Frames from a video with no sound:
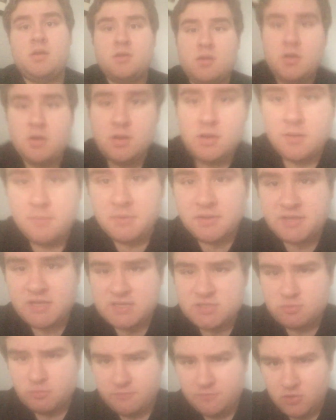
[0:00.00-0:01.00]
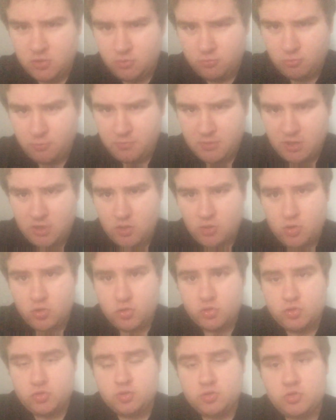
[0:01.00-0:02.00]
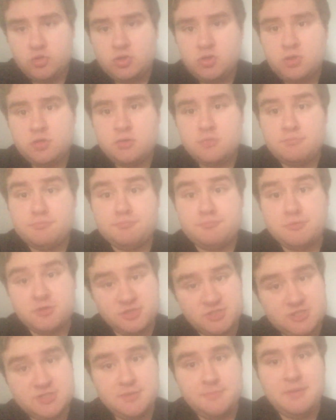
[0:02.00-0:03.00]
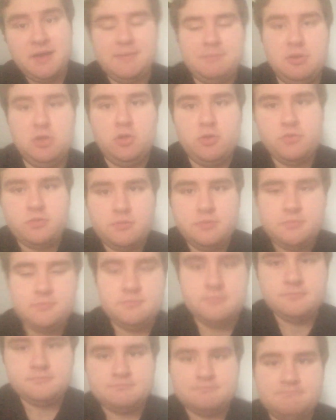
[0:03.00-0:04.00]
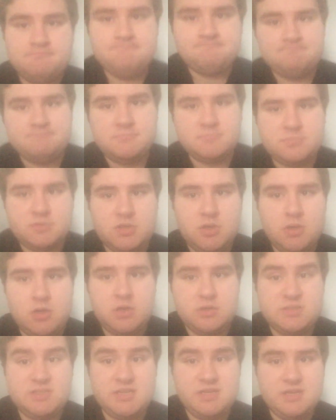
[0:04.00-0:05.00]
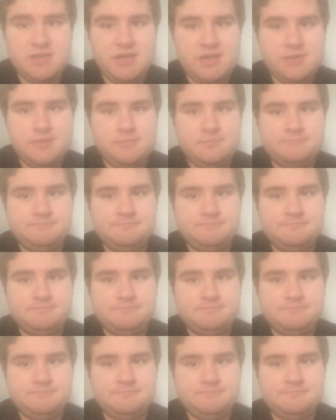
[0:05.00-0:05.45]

My next review will be on Bridges to Babylon, so I'll see you then.